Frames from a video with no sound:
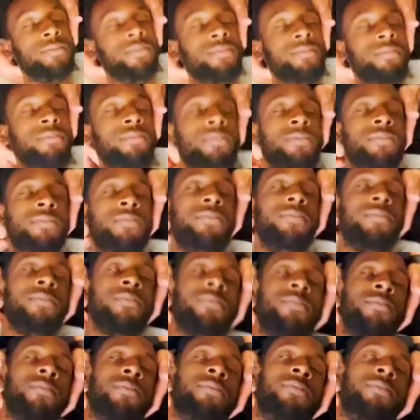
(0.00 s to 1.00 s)
Now, do you still
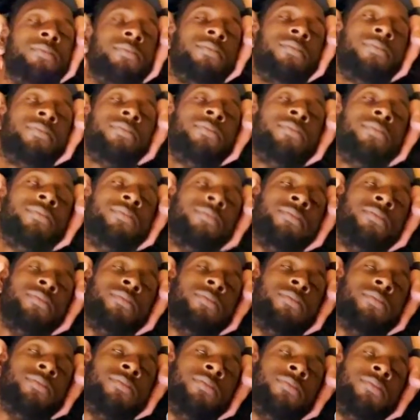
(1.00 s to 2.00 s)
feel there's still a
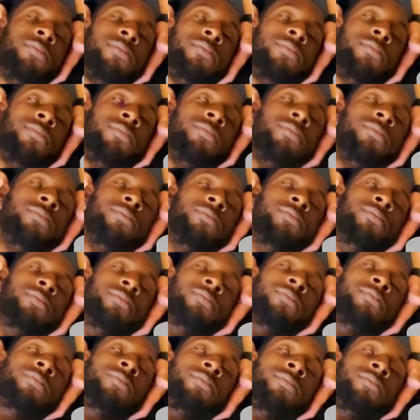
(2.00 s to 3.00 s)
spot there? Do you feel that one?
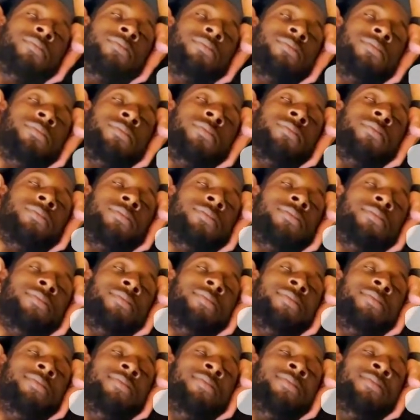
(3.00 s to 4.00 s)
Mm-hmm.
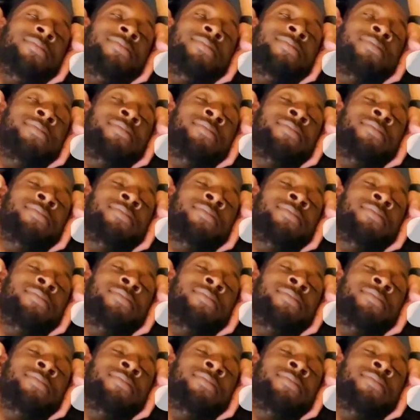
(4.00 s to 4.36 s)
So I want